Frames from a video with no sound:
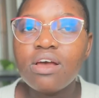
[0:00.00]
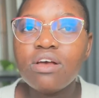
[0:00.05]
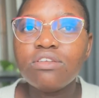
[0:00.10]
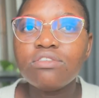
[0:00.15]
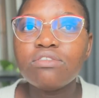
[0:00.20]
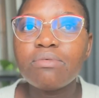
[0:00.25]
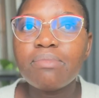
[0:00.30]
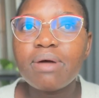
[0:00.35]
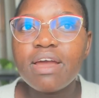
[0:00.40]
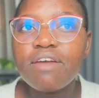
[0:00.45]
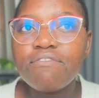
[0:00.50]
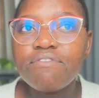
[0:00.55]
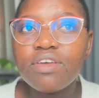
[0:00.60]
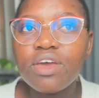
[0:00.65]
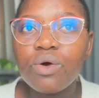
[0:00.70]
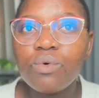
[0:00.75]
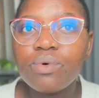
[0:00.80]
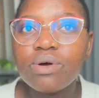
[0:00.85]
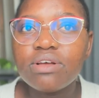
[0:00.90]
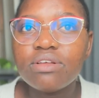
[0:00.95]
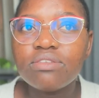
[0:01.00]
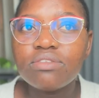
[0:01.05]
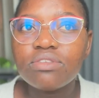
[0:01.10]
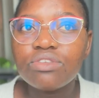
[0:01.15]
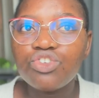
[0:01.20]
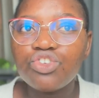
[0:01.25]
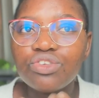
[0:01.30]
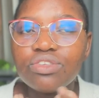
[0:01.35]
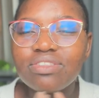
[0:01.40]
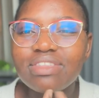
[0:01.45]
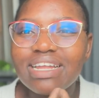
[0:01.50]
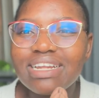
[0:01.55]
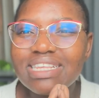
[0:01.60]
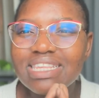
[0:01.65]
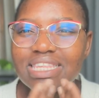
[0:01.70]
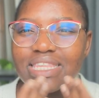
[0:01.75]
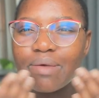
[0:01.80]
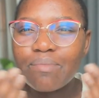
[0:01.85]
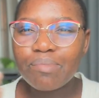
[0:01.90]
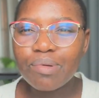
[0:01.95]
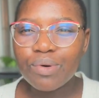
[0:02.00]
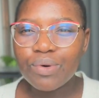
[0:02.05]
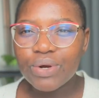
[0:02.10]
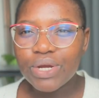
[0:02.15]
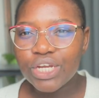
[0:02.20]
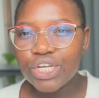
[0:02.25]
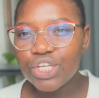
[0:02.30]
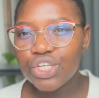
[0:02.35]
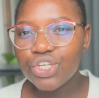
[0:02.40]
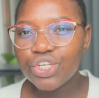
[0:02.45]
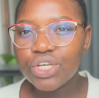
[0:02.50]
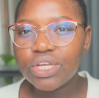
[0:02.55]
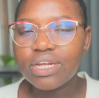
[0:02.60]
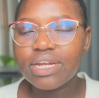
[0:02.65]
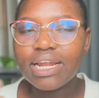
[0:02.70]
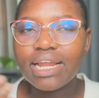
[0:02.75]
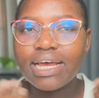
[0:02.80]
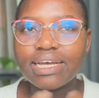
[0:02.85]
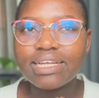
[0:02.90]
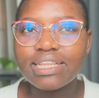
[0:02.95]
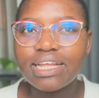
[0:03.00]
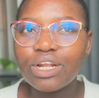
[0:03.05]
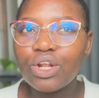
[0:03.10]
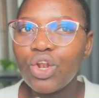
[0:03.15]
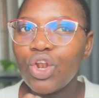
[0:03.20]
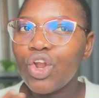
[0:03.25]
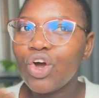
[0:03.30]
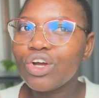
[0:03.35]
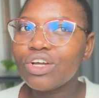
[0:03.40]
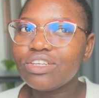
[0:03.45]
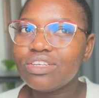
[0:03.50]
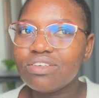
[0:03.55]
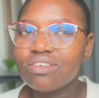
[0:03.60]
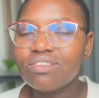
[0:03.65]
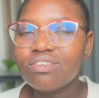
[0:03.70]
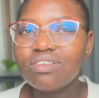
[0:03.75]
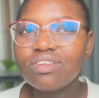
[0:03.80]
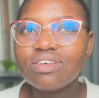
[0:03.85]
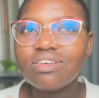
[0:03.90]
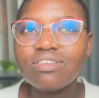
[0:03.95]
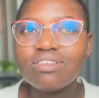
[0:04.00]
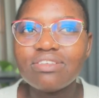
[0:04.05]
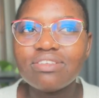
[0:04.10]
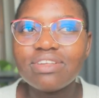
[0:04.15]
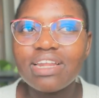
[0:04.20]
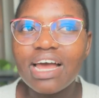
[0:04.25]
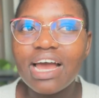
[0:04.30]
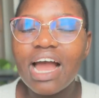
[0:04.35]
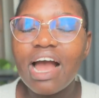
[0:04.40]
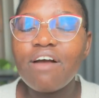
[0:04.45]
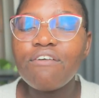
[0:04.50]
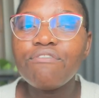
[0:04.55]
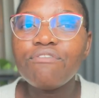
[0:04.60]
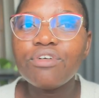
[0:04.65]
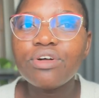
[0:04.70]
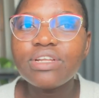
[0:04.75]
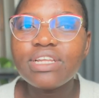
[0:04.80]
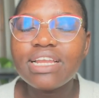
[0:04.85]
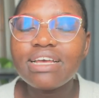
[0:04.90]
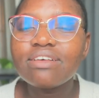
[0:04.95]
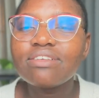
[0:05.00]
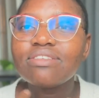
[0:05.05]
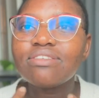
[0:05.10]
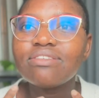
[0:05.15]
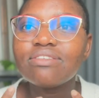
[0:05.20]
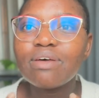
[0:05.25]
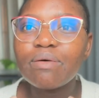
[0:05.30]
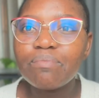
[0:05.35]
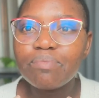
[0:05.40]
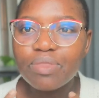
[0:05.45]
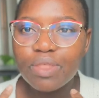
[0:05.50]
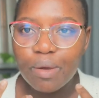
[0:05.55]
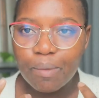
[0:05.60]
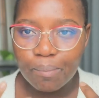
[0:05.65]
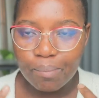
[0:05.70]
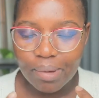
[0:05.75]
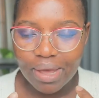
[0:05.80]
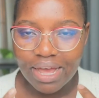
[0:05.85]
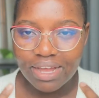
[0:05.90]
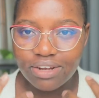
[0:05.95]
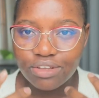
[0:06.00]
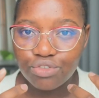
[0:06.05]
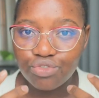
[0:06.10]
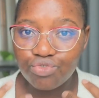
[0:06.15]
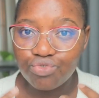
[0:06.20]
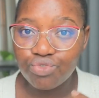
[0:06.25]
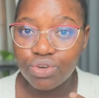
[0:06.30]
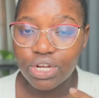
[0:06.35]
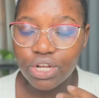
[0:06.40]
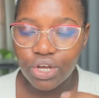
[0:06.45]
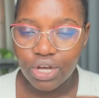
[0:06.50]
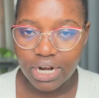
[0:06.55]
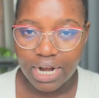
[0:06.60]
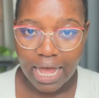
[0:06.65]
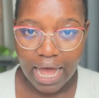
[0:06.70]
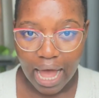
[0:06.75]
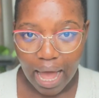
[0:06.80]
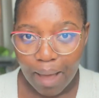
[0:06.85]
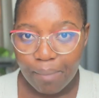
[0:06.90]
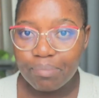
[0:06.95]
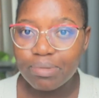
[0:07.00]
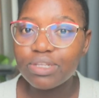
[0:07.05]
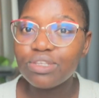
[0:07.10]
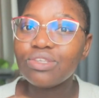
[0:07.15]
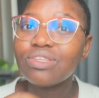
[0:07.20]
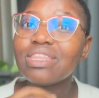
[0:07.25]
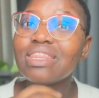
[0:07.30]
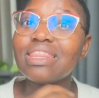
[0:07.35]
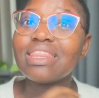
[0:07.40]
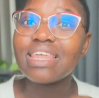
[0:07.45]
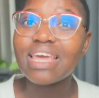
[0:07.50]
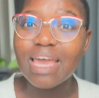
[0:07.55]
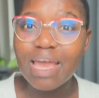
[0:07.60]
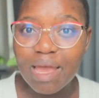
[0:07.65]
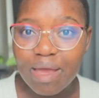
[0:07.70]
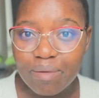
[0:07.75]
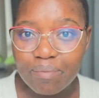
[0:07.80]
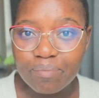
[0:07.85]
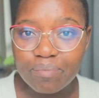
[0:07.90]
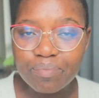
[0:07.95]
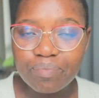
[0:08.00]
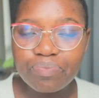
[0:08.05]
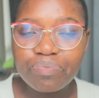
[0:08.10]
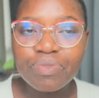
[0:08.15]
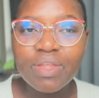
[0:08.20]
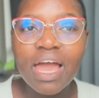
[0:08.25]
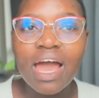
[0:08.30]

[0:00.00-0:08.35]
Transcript: So my fear was just that separation, like that long distance. Like, I felt like something bad is really going to happen to them